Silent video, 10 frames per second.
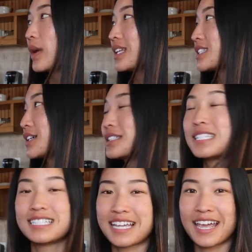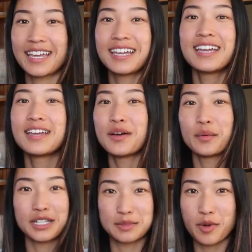wait till today
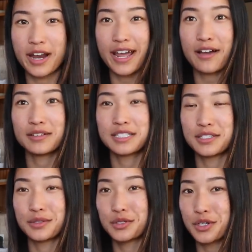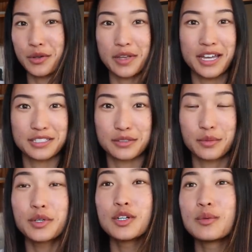when it's bright out to show you guys the
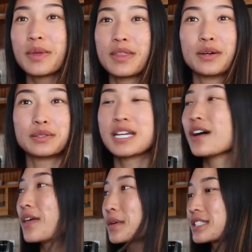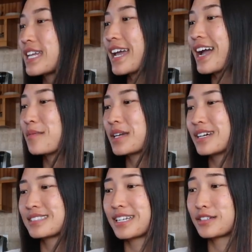room and the hotel that we're staying at
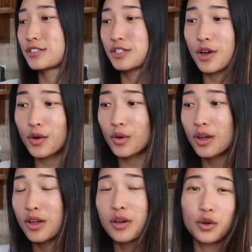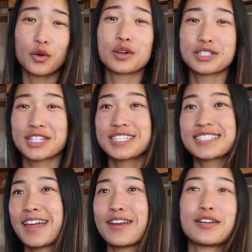because it is so gorgeous
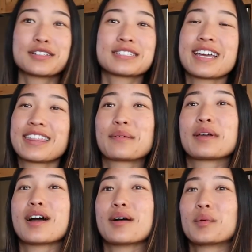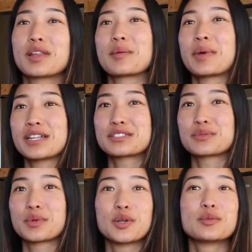and honestly I think we got one of the
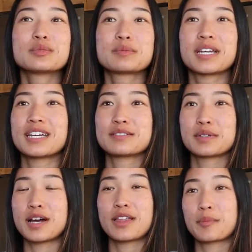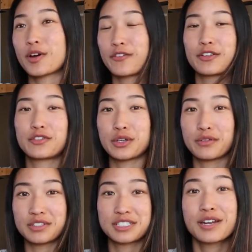best rooms because we got the perfect view
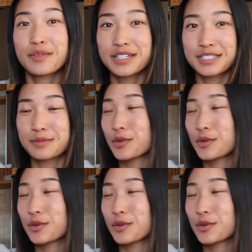of the sunrise this